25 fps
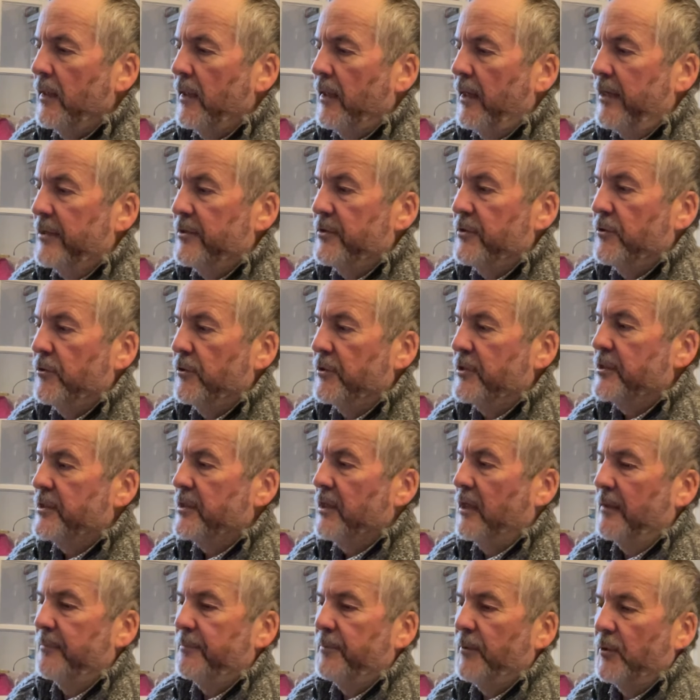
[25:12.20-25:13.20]
It's good to
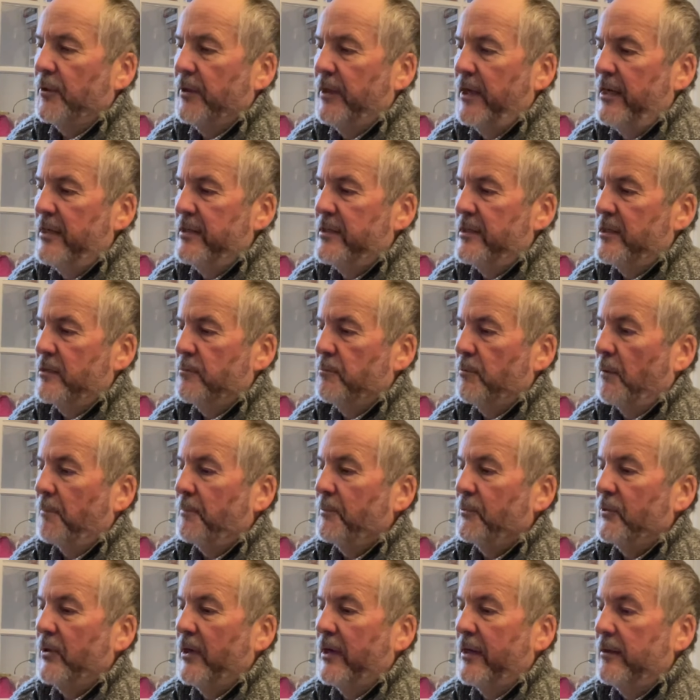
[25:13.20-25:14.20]
type on, easy to
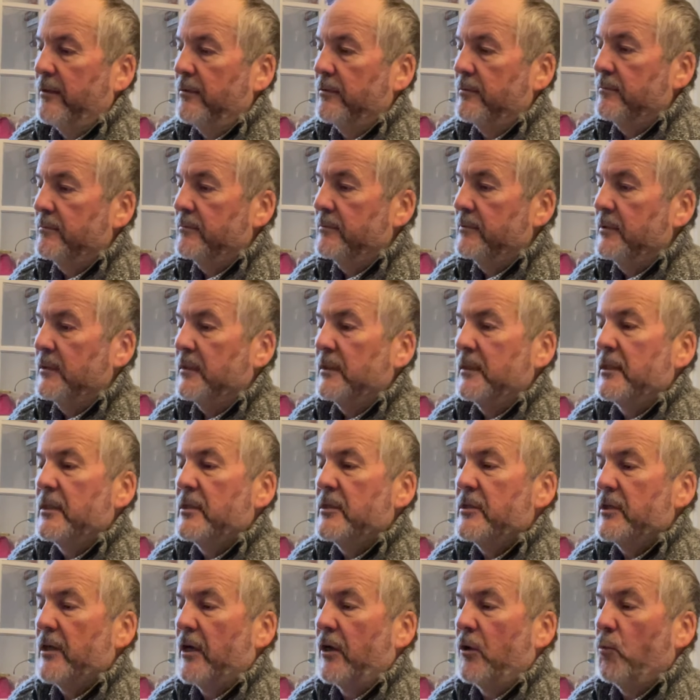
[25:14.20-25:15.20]
operate.
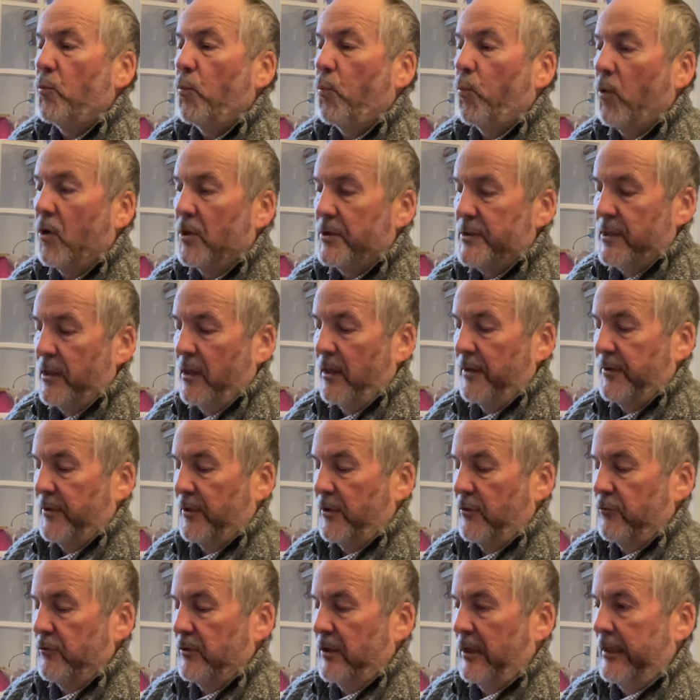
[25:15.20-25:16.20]
So what are the
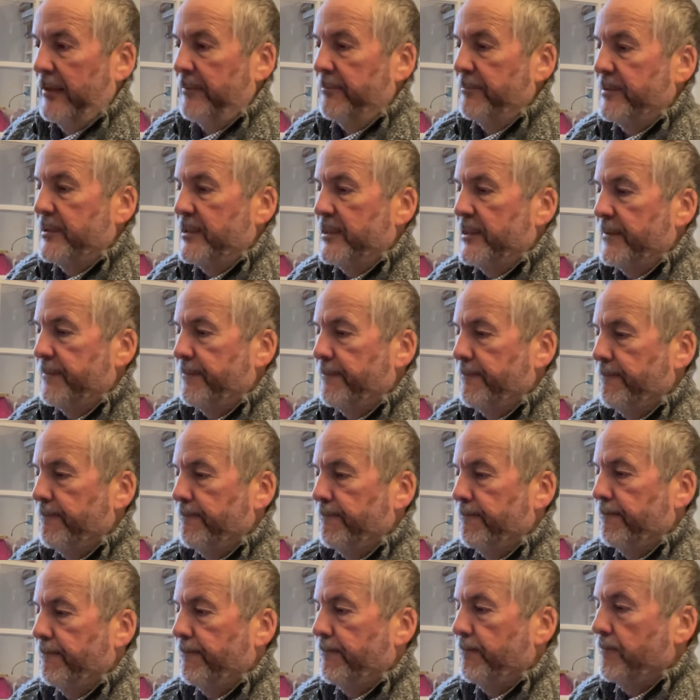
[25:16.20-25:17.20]
gripes?
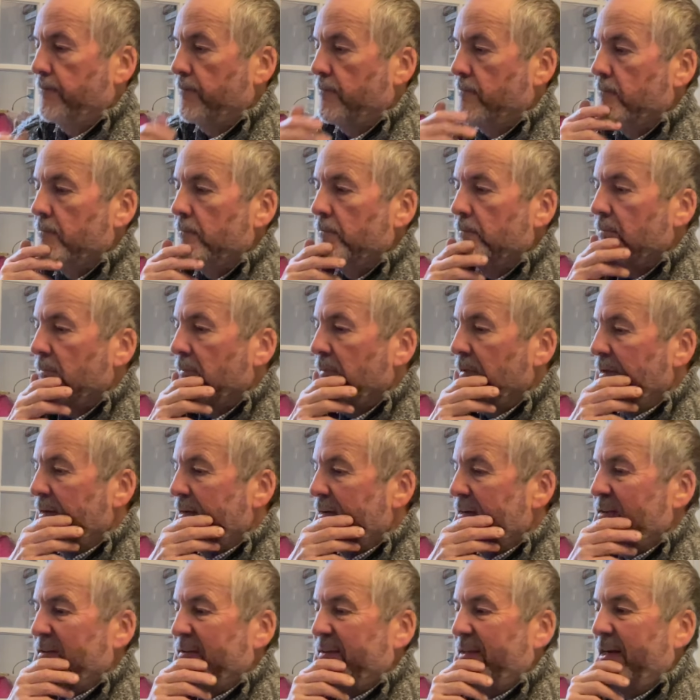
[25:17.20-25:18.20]

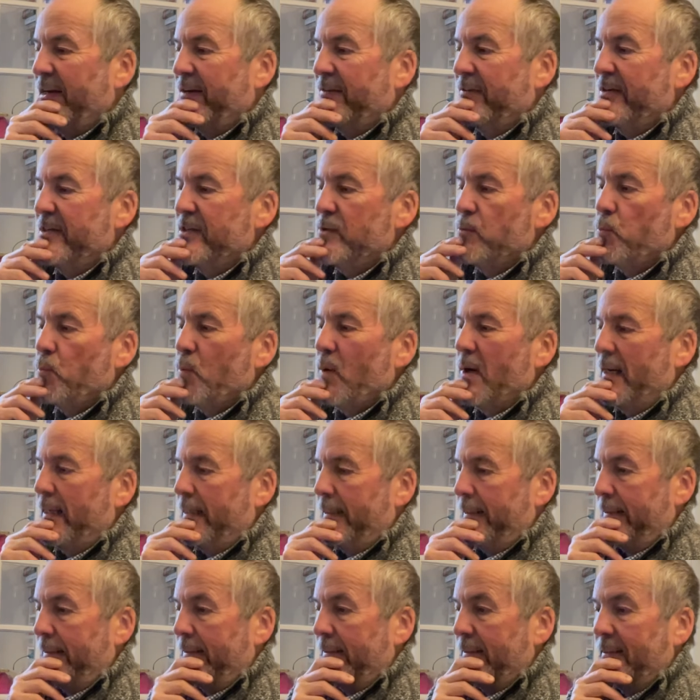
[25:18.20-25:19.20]
There is
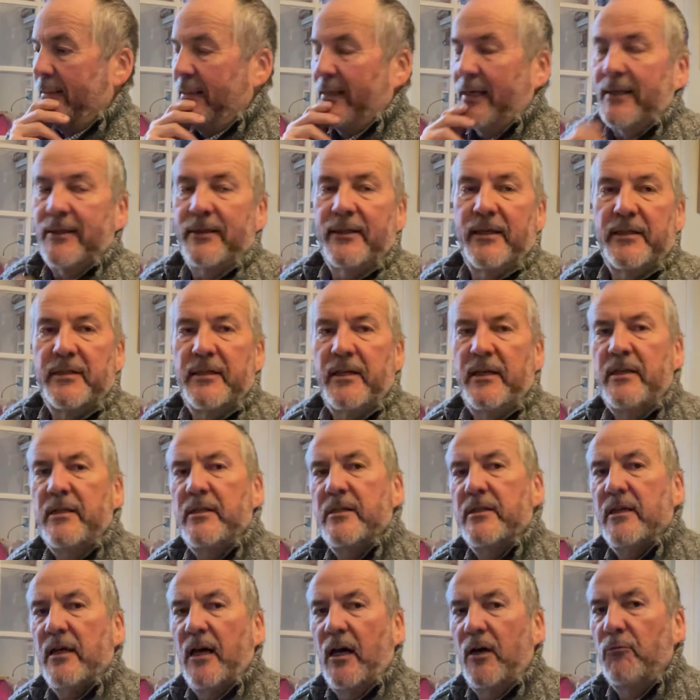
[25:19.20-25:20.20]
one, and it
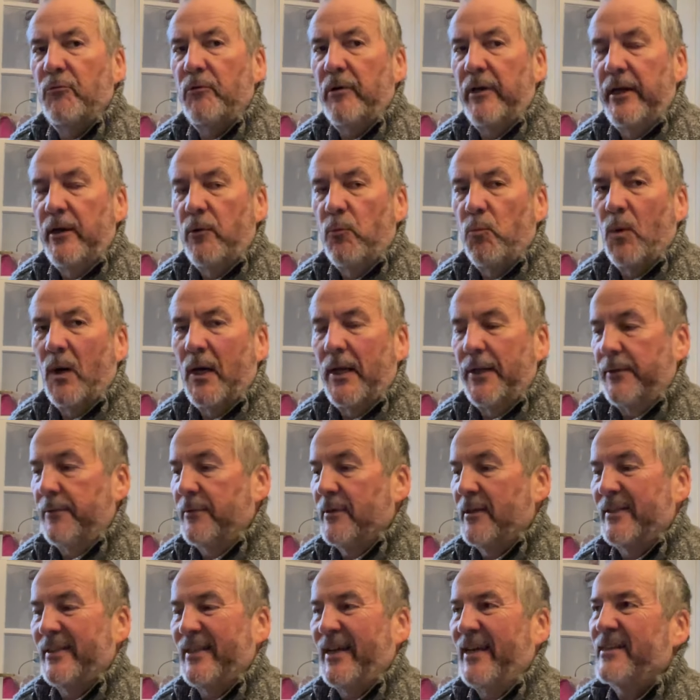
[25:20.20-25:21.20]
is only one,
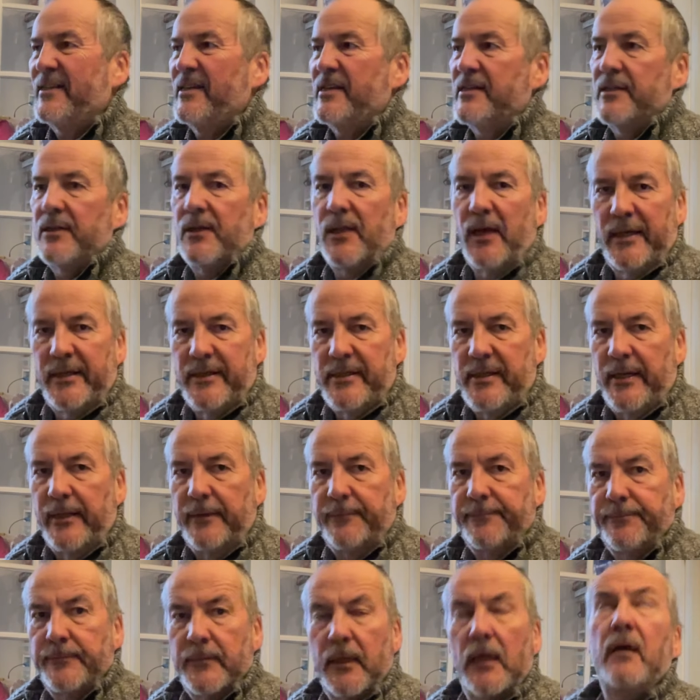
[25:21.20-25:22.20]
and that is
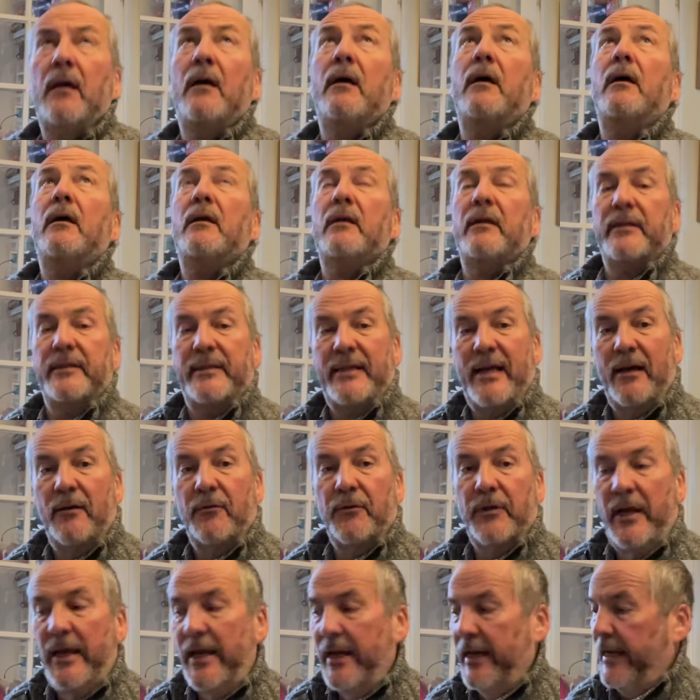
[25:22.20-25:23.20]
lighting.
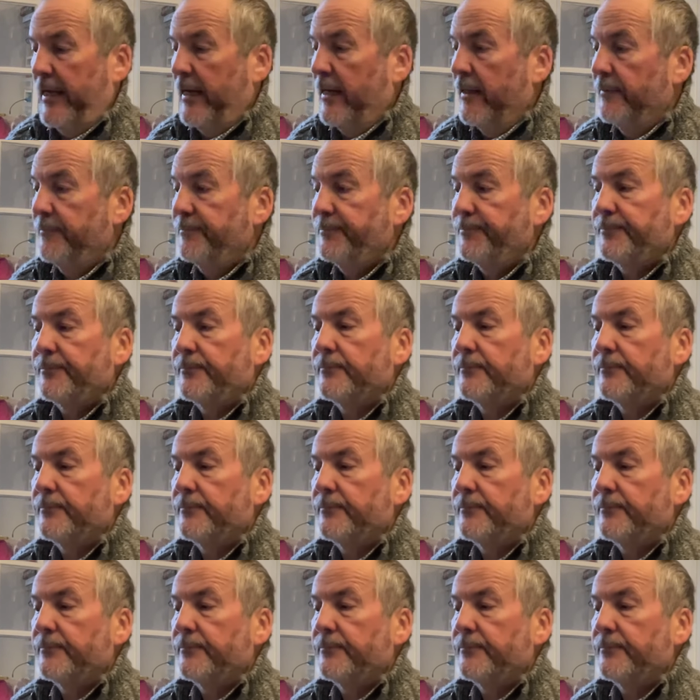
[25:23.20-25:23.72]
Down here,